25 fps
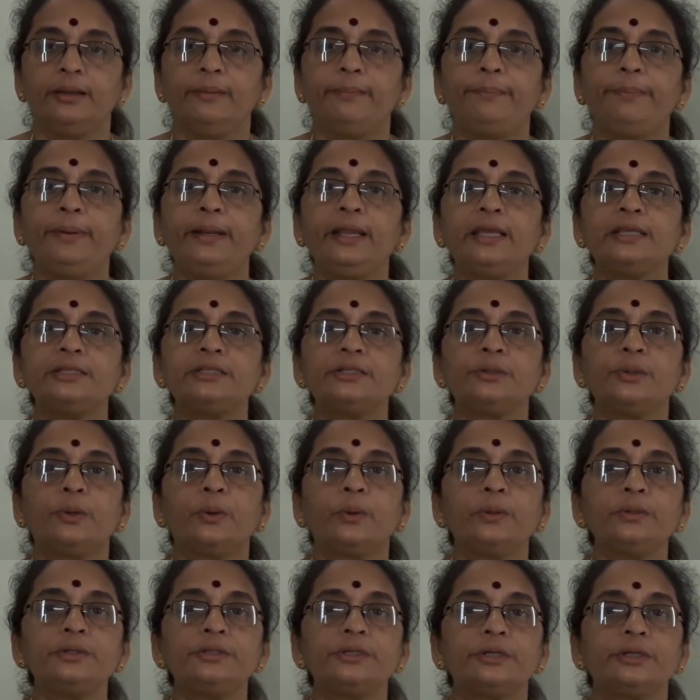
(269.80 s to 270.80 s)
Please
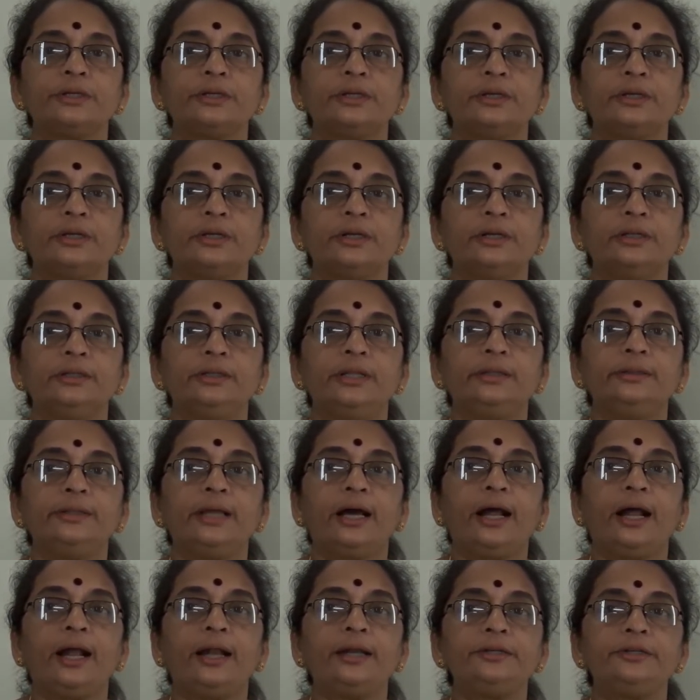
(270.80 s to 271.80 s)
note
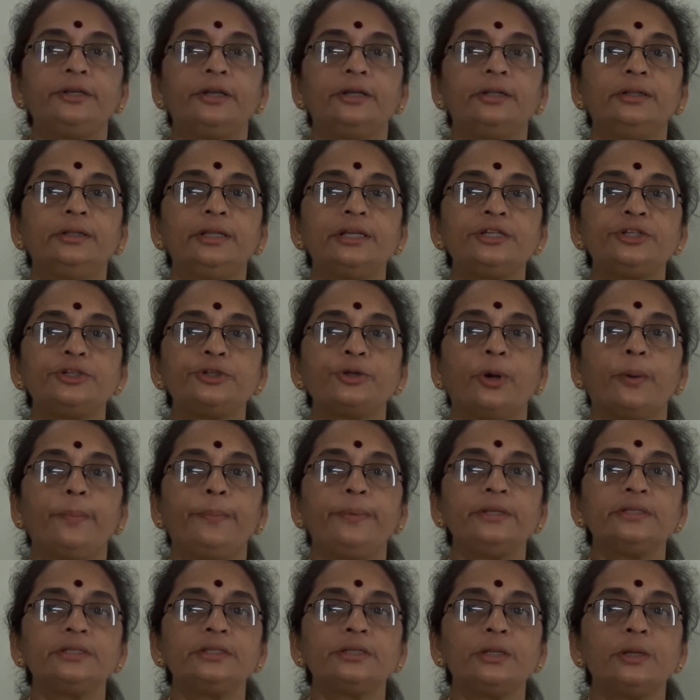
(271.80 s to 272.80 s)
that this shop
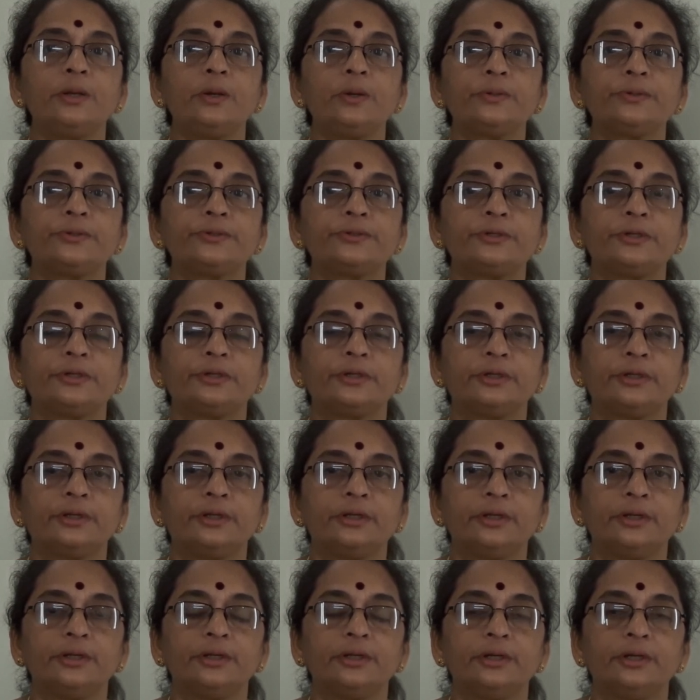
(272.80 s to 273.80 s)
is closed.
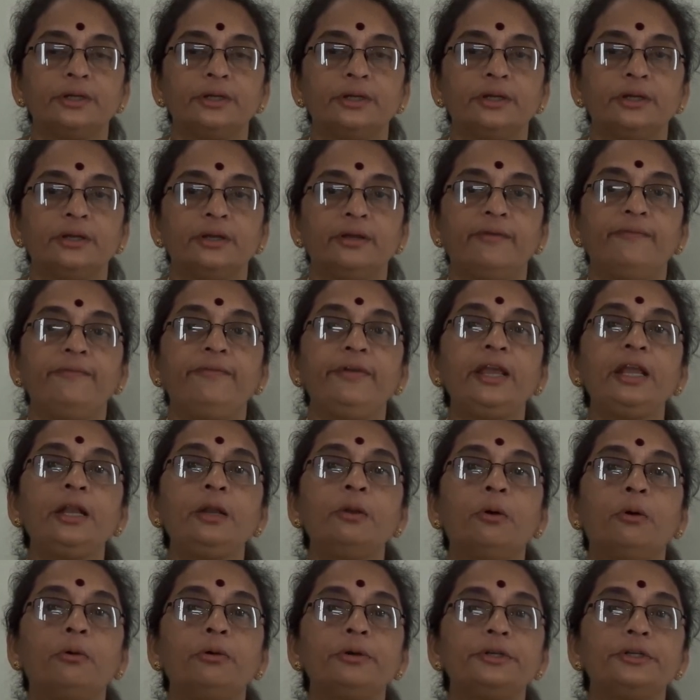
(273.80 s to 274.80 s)
We
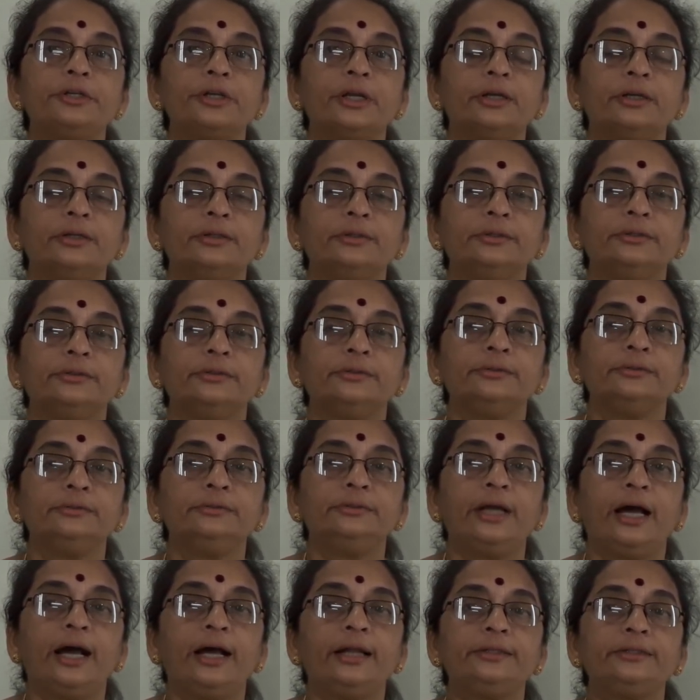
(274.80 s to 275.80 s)
note
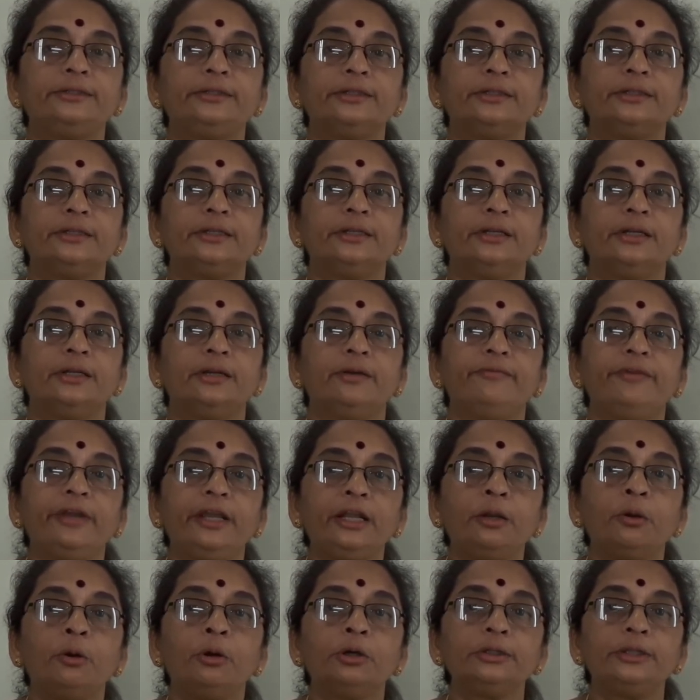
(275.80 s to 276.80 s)
that
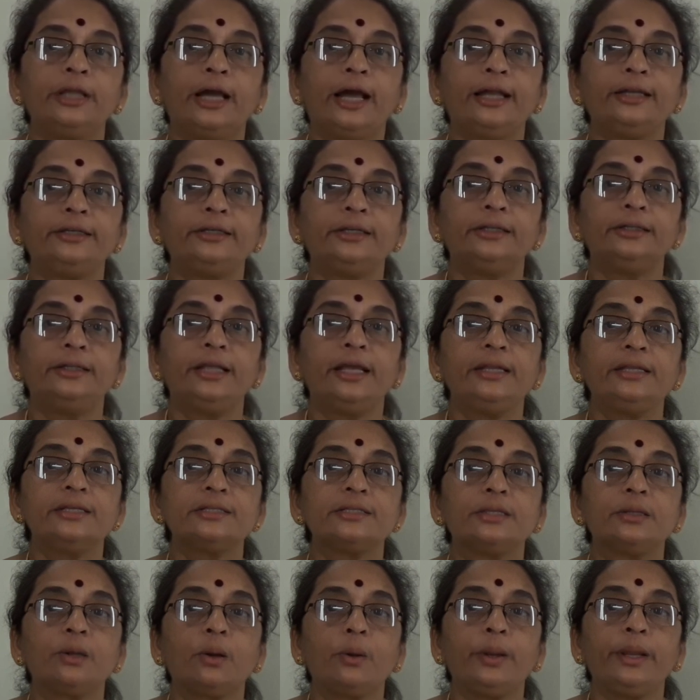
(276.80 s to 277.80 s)
there
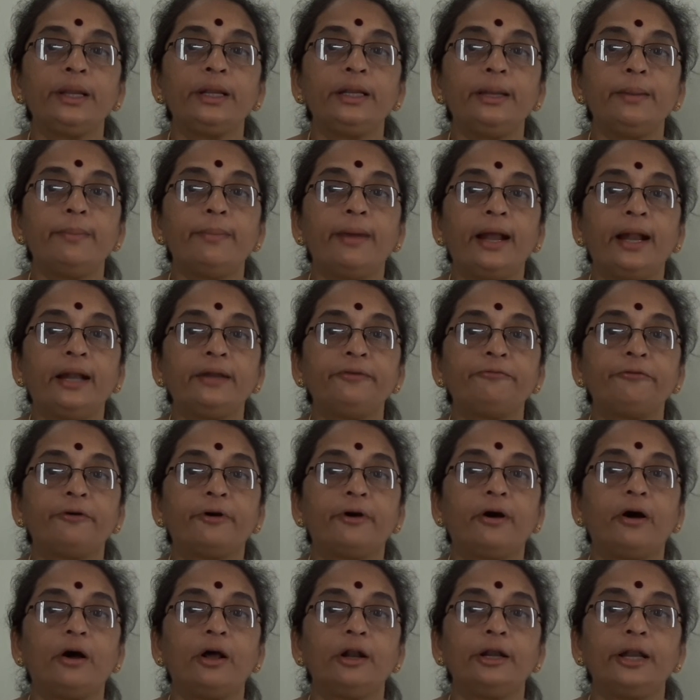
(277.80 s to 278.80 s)
is growing demand for
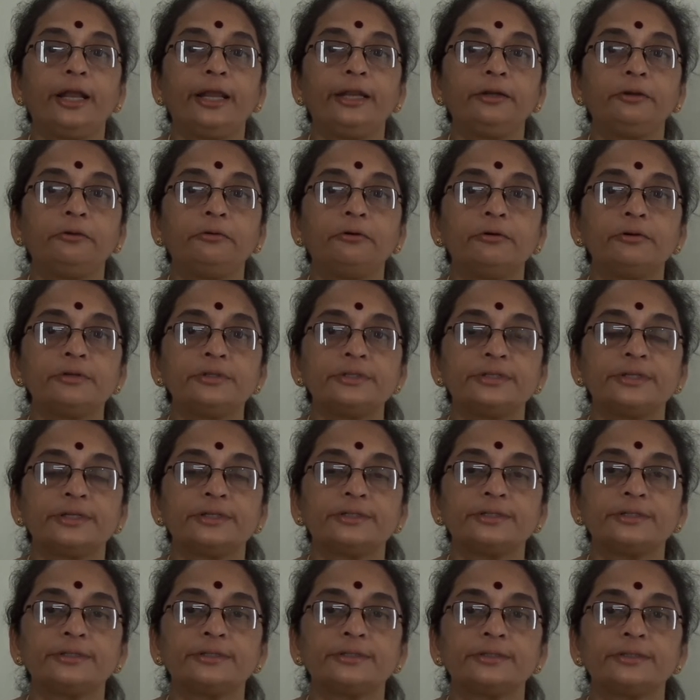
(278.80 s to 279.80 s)
online
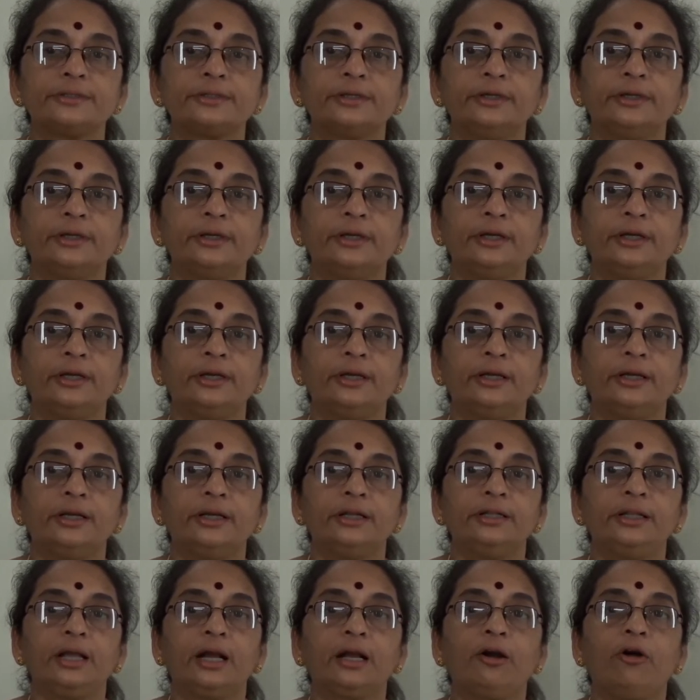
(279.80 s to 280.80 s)
courses.
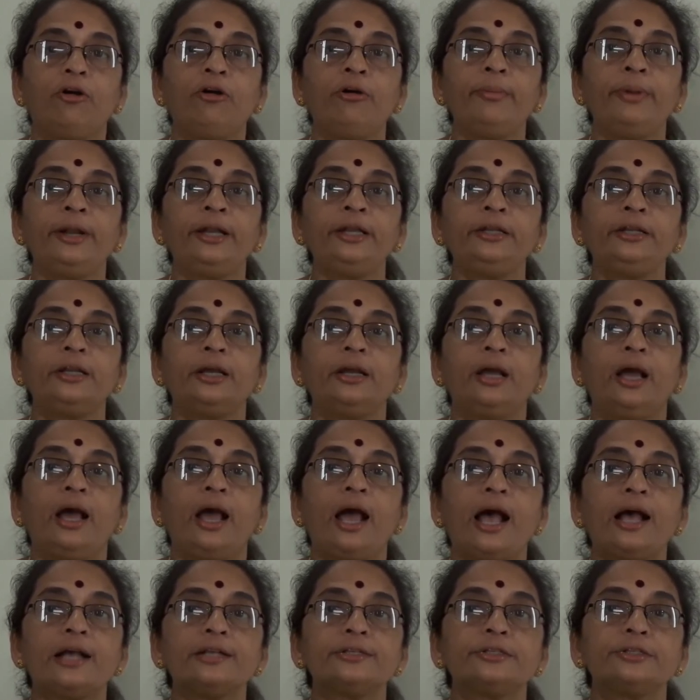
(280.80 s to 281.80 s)
The government
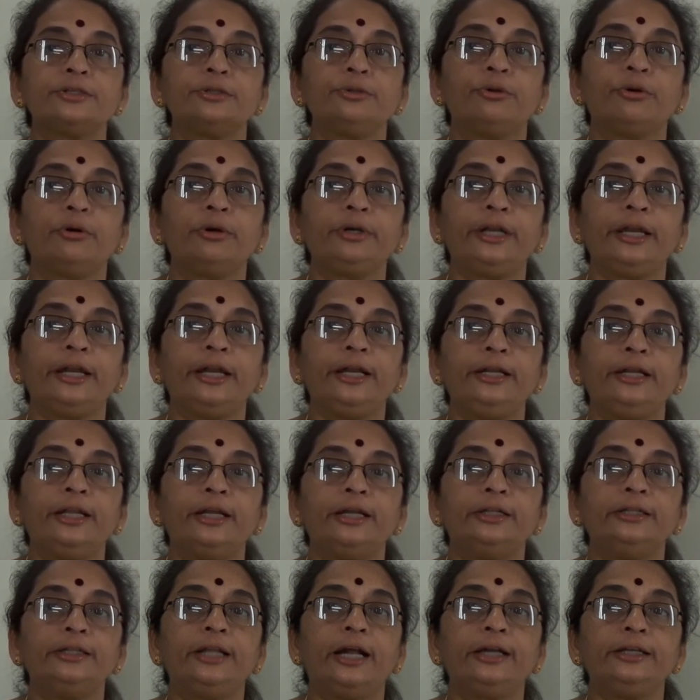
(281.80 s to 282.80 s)
has noted
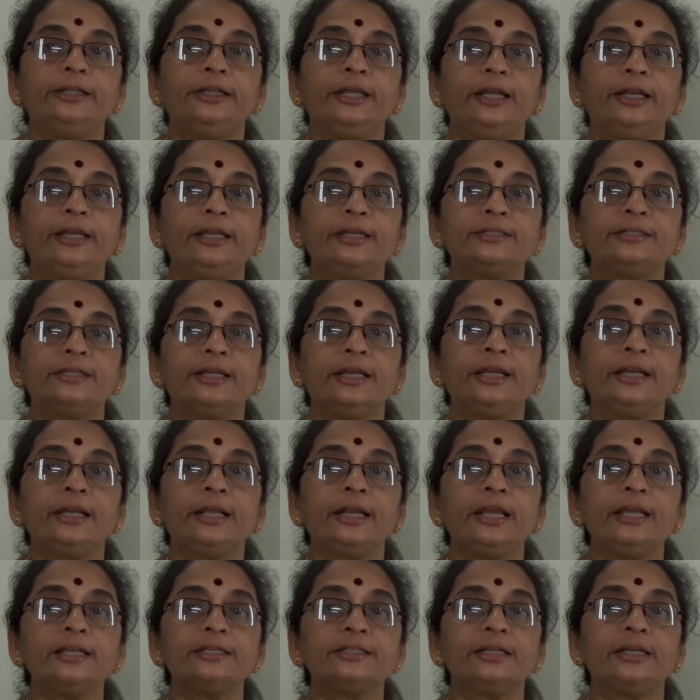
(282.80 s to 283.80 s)
that there is
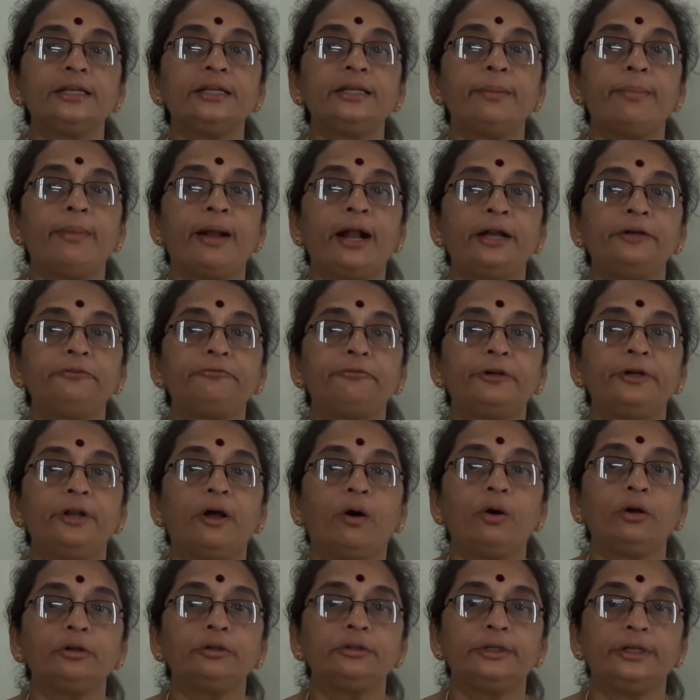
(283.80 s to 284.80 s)
increasing demand for
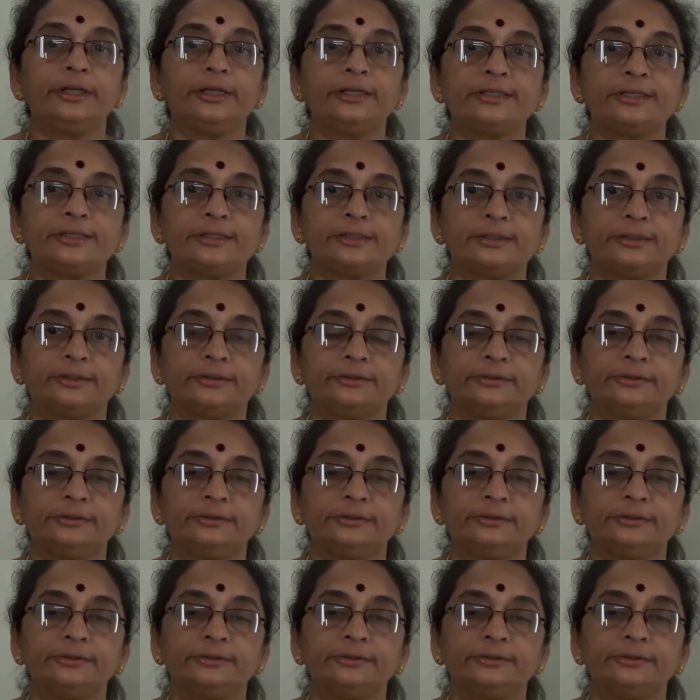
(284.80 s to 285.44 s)
doctors.